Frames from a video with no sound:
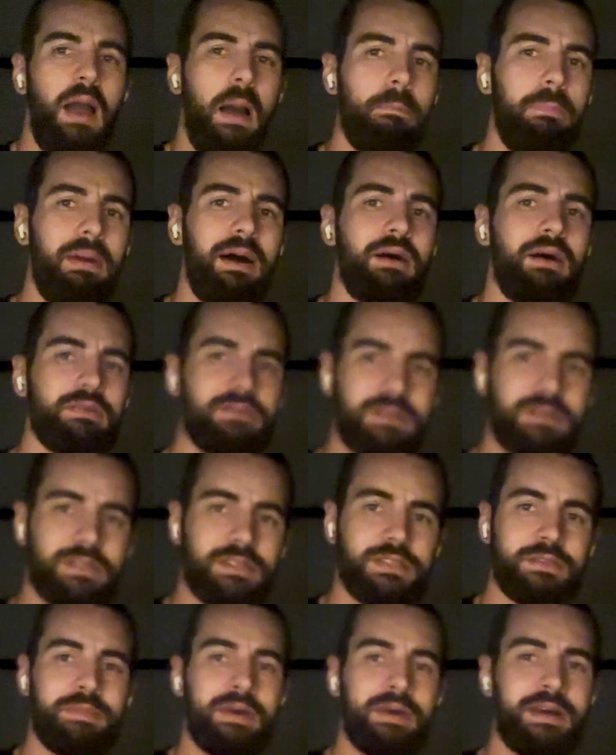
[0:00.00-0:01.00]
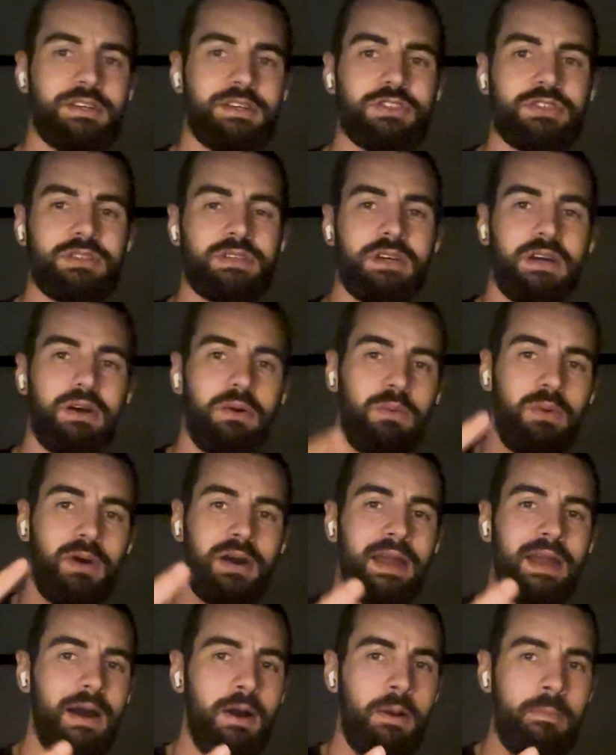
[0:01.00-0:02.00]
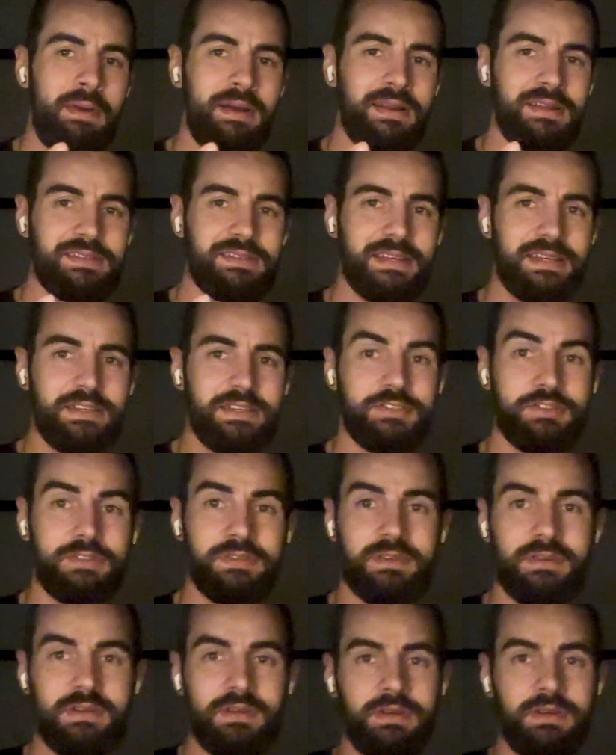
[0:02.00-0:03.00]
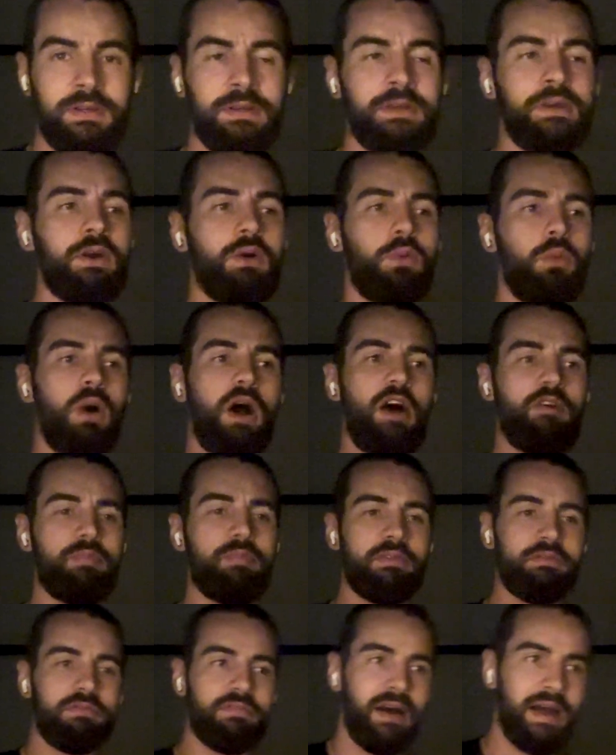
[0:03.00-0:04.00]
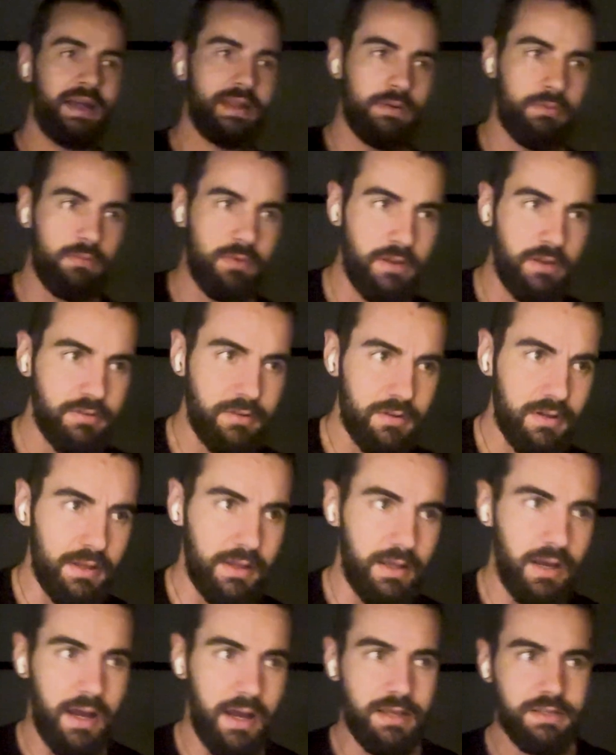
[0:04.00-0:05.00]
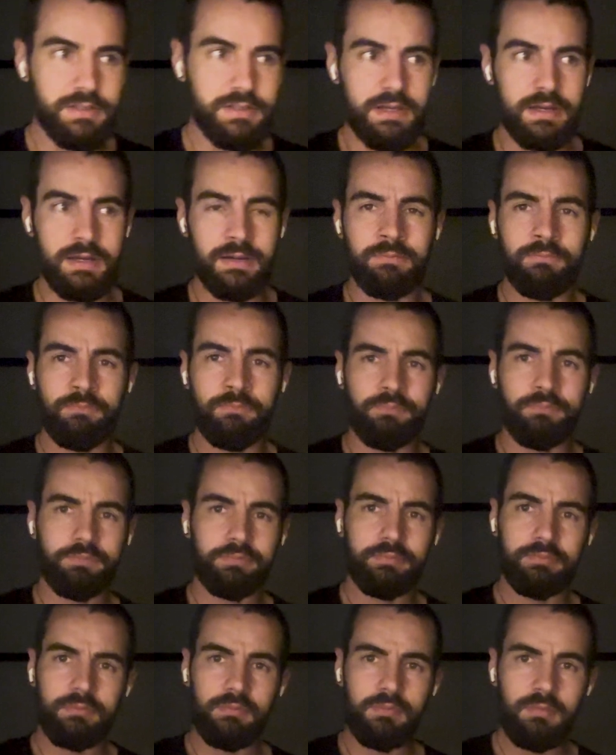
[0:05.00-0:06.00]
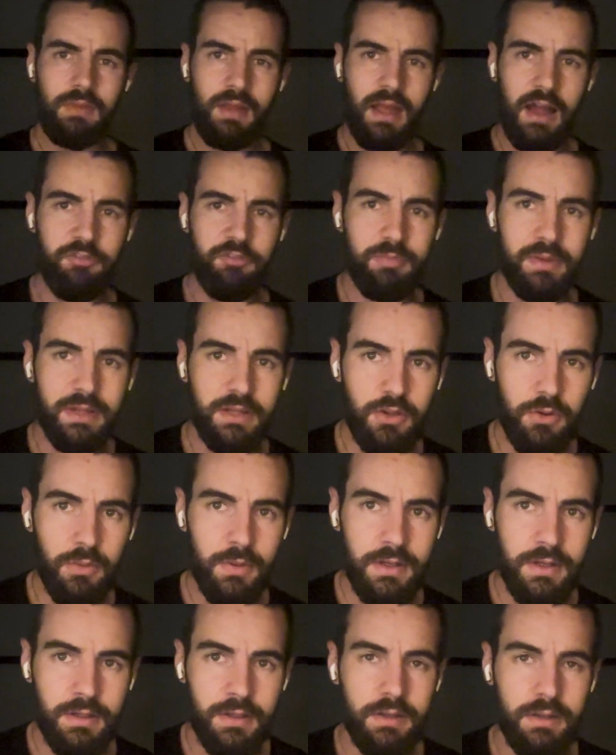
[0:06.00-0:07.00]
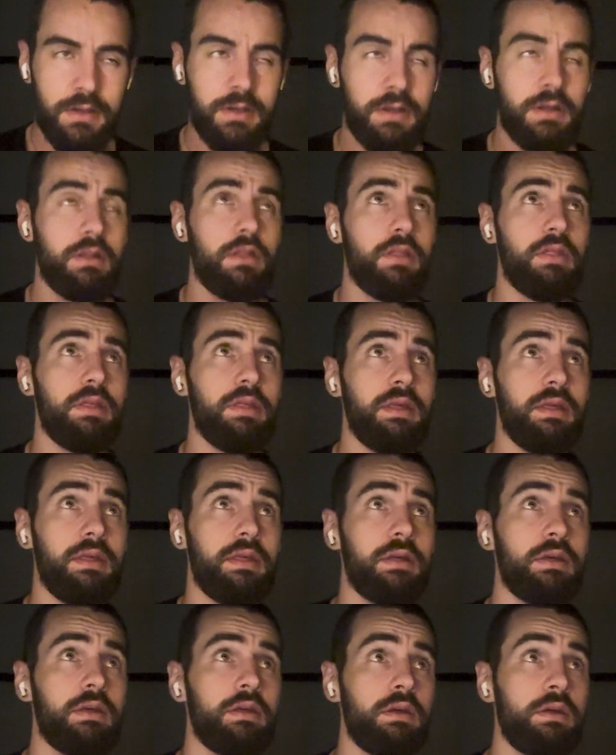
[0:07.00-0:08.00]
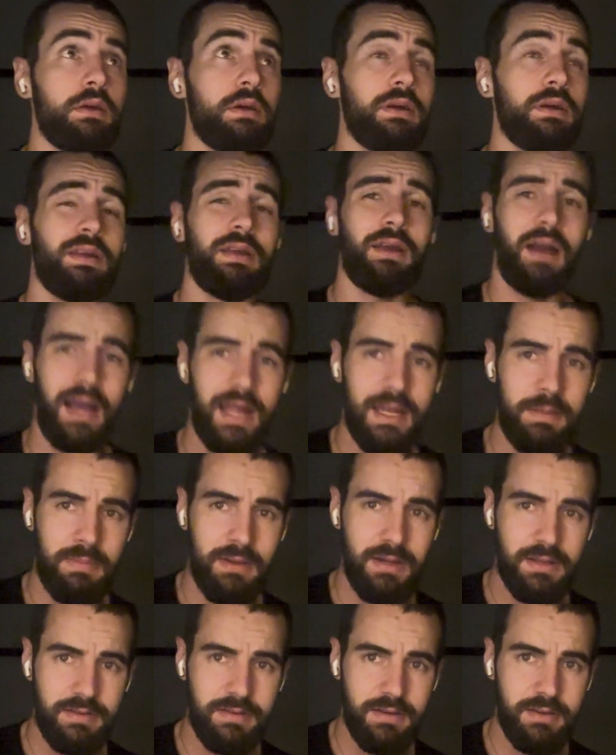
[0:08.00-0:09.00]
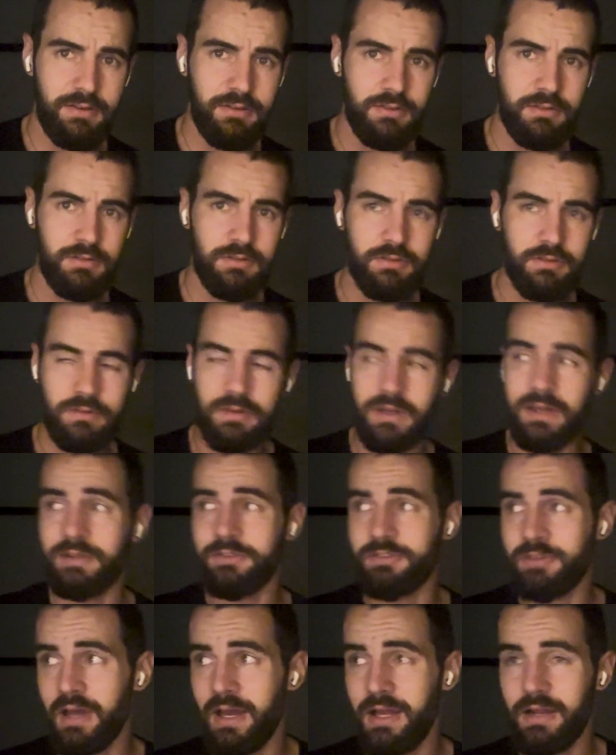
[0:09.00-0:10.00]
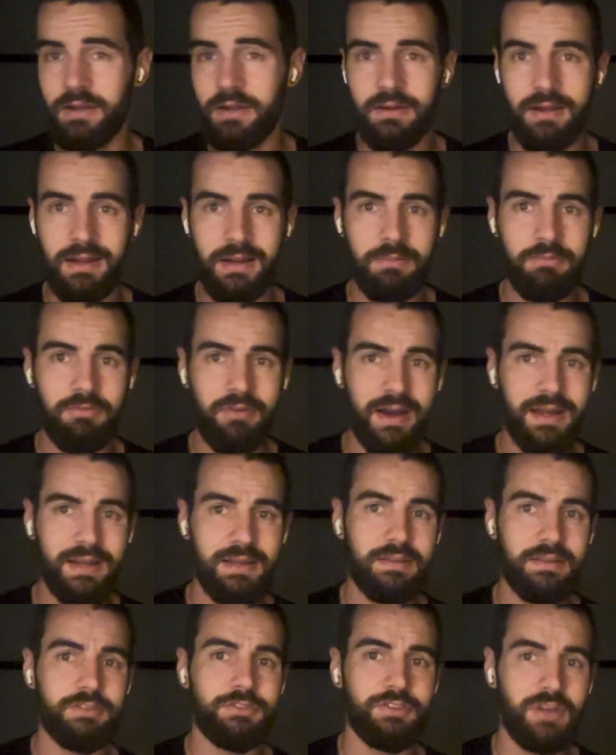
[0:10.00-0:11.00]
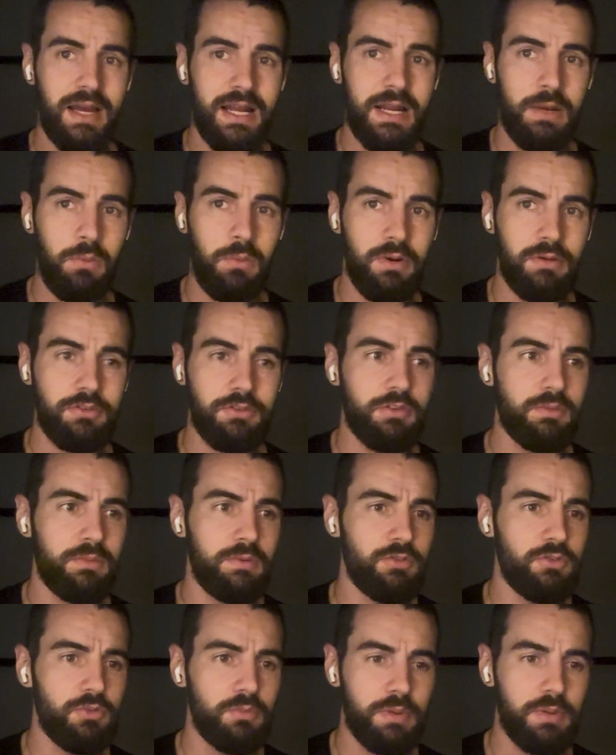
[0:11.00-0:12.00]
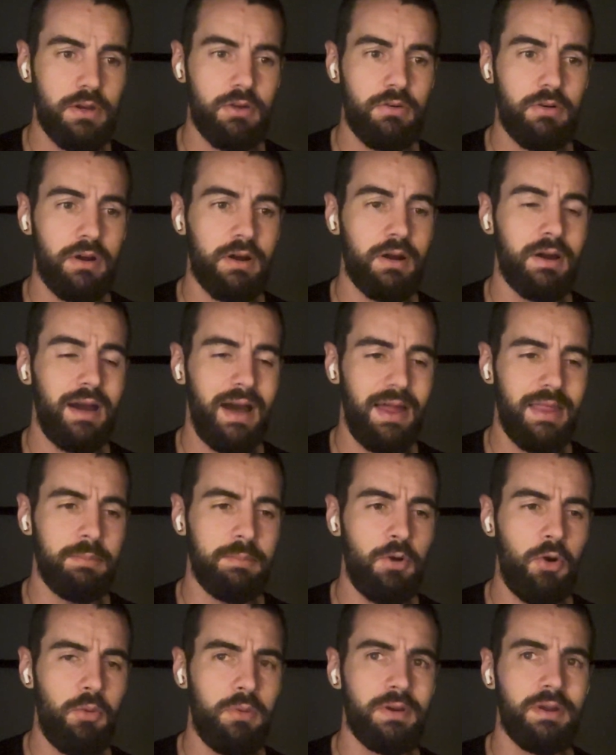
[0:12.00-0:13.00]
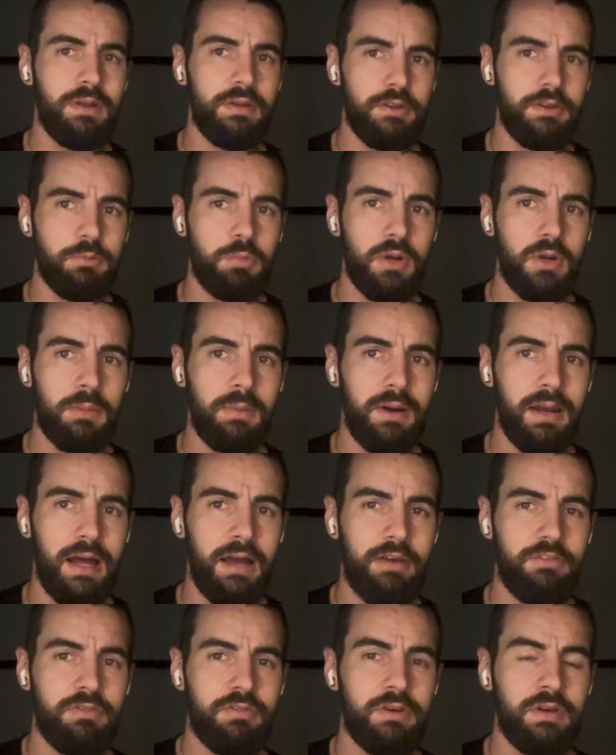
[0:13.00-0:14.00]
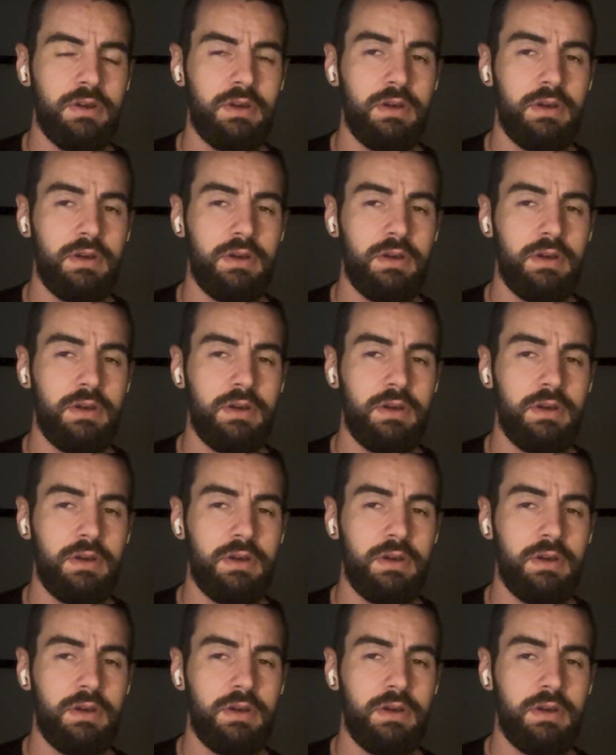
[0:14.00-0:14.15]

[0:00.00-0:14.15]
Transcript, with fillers: About to smash a one hour meditation. What I've been finding recently guys, yeah, I've been doing the guided meditations and silent and I'm finding the silent ones to be superior at the moment at this point in my life.